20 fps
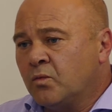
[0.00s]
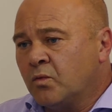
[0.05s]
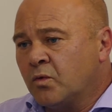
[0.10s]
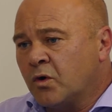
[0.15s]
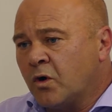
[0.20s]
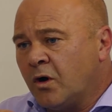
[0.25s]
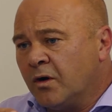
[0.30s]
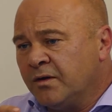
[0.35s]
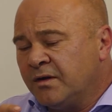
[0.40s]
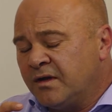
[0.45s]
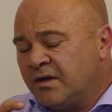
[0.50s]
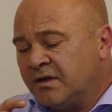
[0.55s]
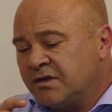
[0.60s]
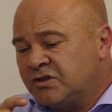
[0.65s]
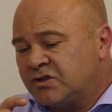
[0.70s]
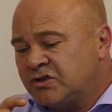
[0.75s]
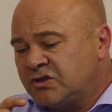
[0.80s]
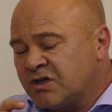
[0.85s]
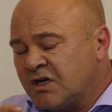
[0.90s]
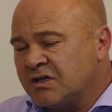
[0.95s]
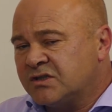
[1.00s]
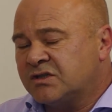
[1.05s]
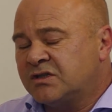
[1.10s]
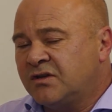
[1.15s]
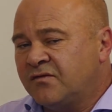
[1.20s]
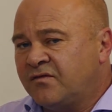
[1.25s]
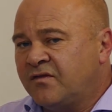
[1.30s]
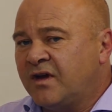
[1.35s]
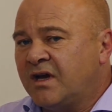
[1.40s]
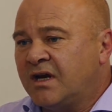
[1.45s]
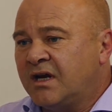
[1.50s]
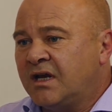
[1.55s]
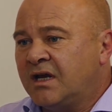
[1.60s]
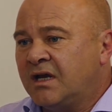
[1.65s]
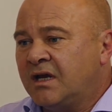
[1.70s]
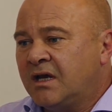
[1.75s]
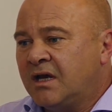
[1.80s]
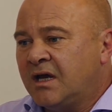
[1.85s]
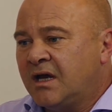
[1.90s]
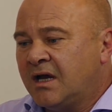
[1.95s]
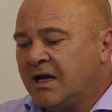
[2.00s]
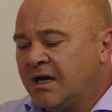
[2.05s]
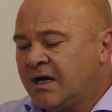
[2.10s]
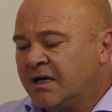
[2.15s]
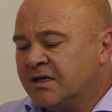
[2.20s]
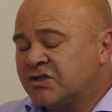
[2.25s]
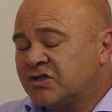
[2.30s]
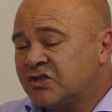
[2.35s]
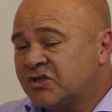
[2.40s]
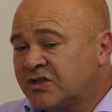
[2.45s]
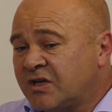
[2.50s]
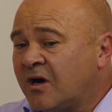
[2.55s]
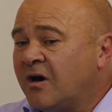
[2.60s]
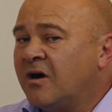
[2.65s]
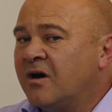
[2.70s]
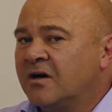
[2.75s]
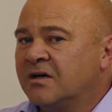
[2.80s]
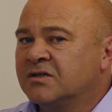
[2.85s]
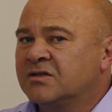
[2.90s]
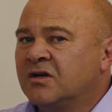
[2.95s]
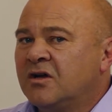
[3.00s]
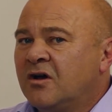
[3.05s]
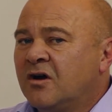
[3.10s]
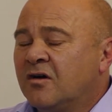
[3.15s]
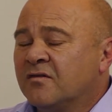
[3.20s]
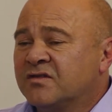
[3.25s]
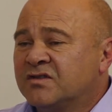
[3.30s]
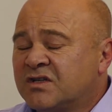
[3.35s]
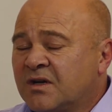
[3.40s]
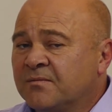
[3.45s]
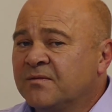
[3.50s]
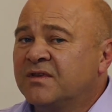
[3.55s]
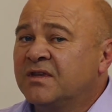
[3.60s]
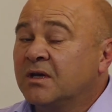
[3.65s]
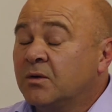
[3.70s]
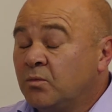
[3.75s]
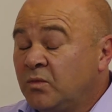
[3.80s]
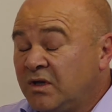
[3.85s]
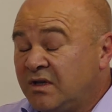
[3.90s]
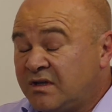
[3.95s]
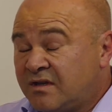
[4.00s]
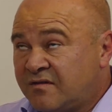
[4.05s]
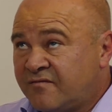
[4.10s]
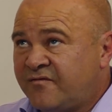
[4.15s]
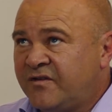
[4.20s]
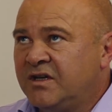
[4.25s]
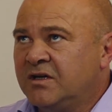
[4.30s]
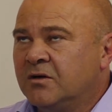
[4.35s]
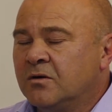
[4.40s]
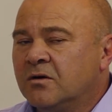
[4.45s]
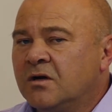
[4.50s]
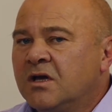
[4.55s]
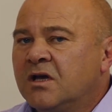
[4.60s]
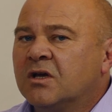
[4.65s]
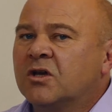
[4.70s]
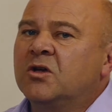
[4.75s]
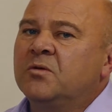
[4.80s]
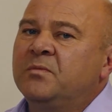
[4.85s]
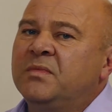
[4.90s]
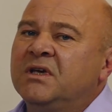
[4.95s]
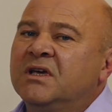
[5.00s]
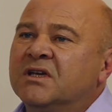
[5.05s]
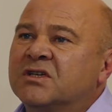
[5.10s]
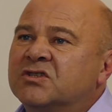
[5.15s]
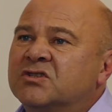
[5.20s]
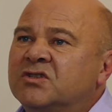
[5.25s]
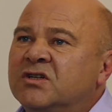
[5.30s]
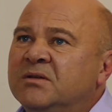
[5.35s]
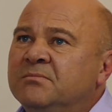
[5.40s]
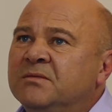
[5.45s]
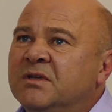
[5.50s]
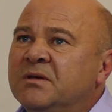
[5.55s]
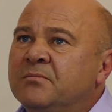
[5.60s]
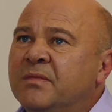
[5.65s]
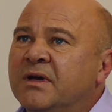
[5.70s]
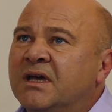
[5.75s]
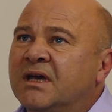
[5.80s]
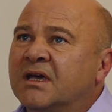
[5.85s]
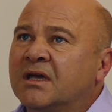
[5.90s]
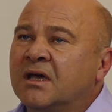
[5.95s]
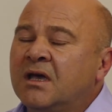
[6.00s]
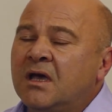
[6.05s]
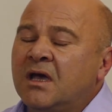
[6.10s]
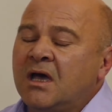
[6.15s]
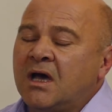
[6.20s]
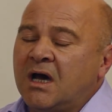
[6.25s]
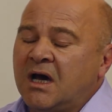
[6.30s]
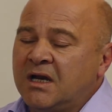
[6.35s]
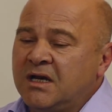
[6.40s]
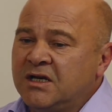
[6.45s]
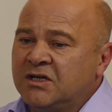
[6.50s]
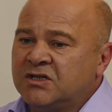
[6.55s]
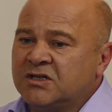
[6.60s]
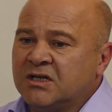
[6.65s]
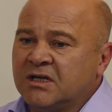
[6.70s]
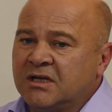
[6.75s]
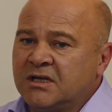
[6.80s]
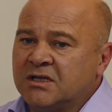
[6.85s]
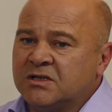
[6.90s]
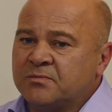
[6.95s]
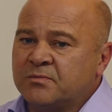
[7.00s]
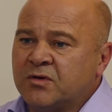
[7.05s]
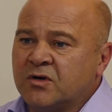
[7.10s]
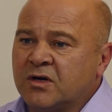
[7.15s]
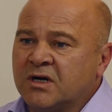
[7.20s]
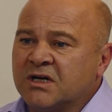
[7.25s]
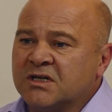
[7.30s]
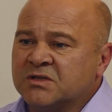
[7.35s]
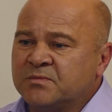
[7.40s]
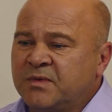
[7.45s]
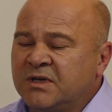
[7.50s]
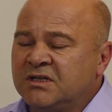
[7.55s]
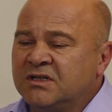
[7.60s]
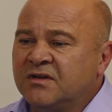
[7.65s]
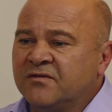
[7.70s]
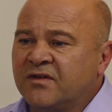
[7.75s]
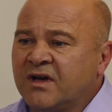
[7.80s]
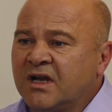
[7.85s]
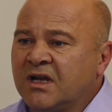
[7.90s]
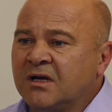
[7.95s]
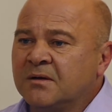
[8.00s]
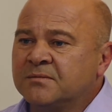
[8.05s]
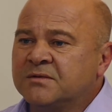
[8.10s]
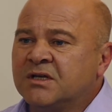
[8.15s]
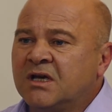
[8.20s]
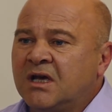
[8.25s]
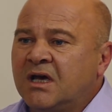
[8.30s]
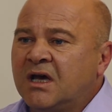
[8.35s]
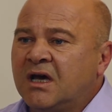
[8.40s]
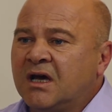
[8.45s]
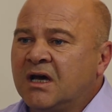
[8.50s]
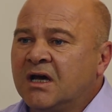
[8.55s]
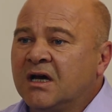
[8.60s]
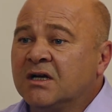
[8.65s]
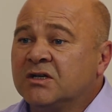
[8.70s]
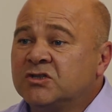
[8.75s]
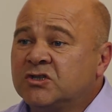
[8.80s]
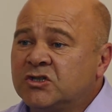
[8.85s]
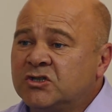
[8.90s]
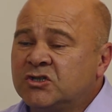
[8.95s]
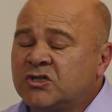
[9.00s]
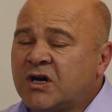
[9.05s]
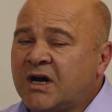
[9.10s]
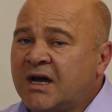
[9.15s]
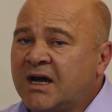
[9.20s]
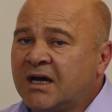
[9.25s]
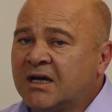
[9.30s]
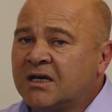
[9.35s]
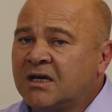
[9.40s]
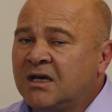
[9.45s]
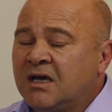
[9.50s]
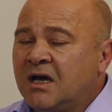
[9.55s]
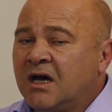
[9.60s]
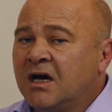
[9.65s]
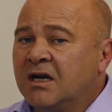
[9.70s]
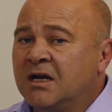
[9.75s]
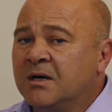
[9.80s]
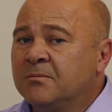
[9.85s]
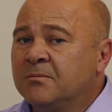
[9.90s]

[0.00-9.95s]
We're on just the very start of something we feel could be extremely big. Initially, this product's been developed to track a